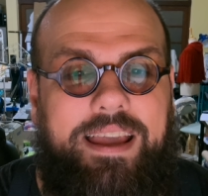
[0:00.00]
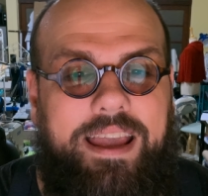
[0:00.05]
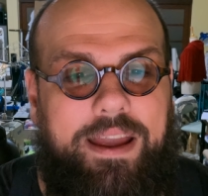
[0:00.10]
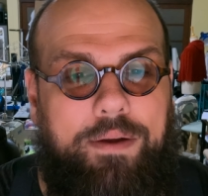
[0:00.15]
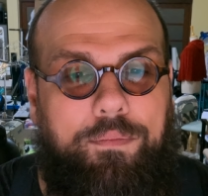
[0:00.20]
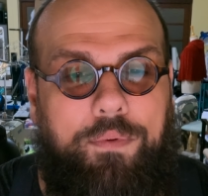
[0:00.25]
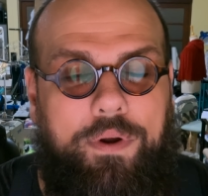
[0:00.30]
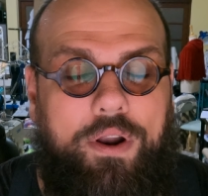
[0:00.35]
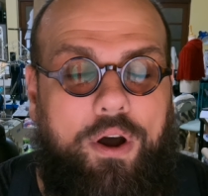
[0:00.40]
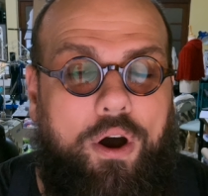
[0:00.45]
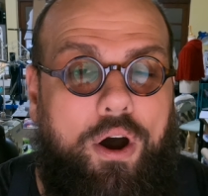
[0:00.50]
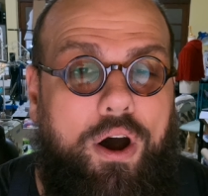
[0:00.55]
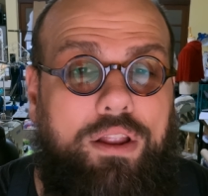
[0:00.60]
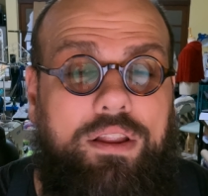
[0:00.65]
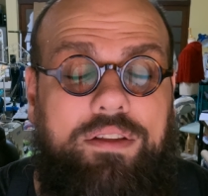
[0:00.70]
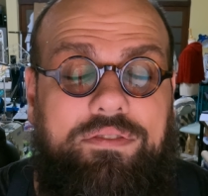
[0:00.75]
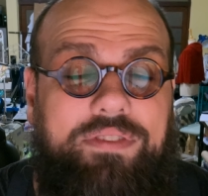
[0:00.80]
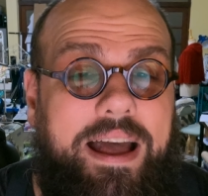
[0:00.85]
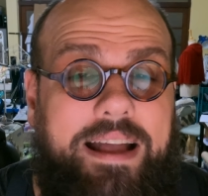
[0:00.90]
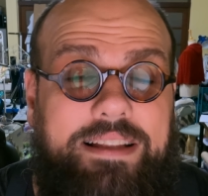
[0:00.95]
And when
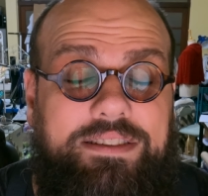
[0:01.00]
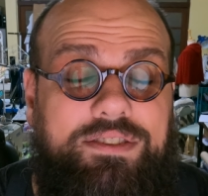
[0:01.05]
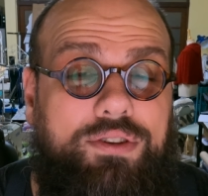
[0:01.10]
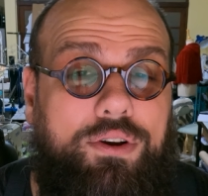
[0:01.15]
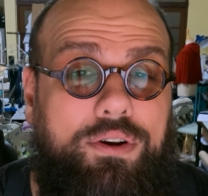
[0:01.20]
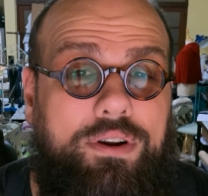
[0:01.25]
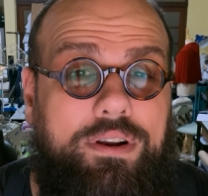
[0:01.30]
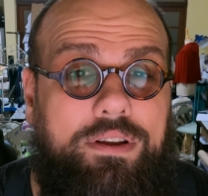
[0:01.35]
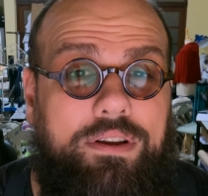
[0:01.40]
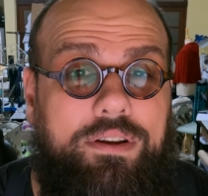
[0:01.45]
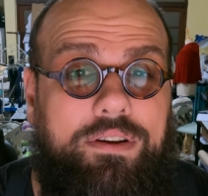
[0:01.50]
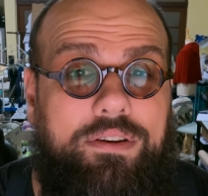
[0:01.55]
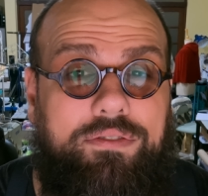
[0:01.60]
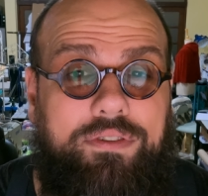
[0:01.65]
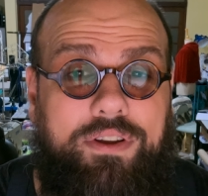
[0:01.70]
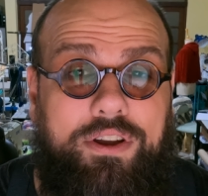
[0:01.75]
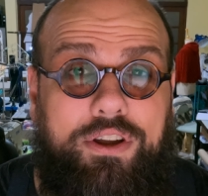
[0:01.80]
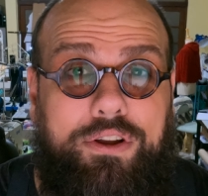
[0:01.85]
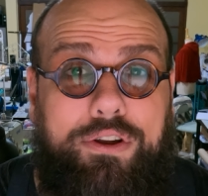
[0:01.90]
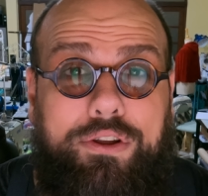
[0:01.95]
all of that sort of
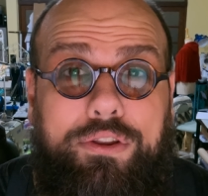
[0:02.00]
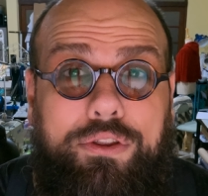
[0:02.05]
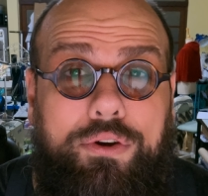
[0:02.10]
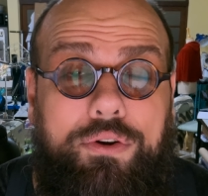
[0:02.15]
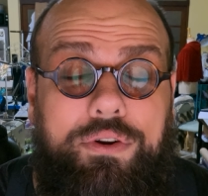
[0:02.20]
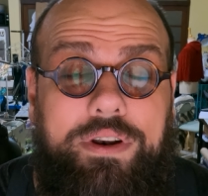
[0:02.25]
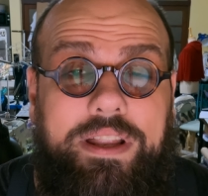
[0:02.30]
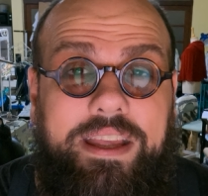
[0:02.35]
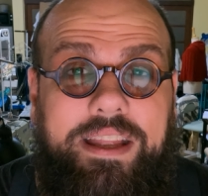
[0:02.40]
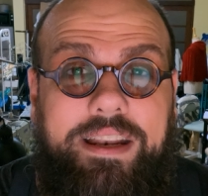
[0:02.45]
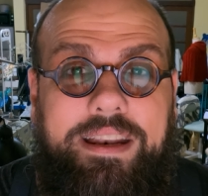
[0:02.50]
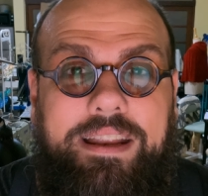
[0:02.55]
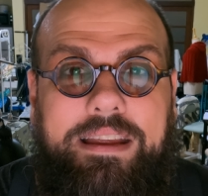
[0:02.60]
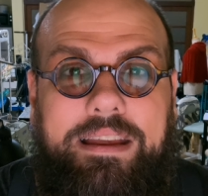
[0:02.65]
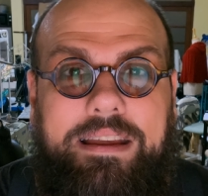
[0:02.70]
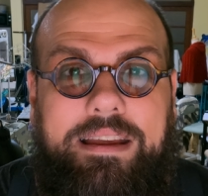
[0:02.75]
concluded,